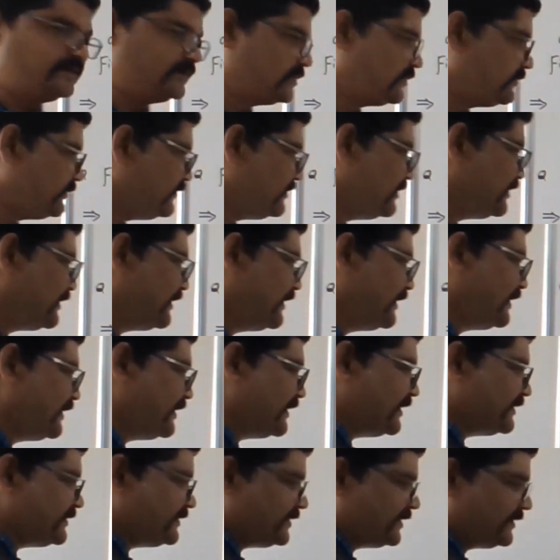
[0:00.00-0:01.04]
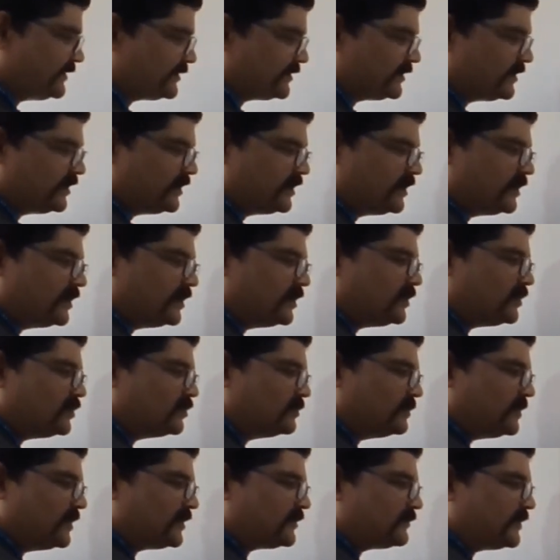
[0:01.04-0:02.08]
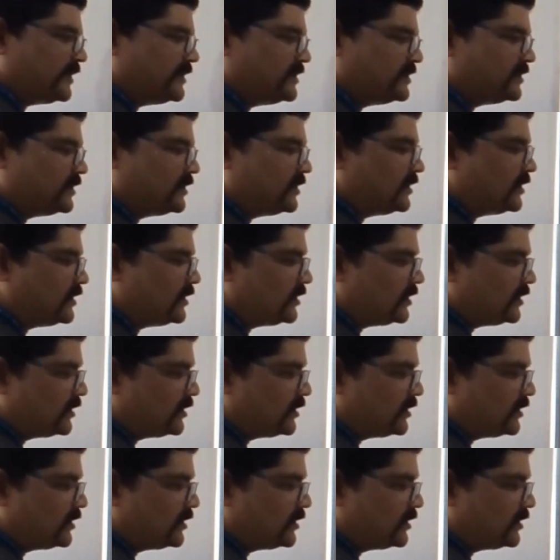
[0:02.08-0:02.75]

So we will take it as it is. 2 plus 1,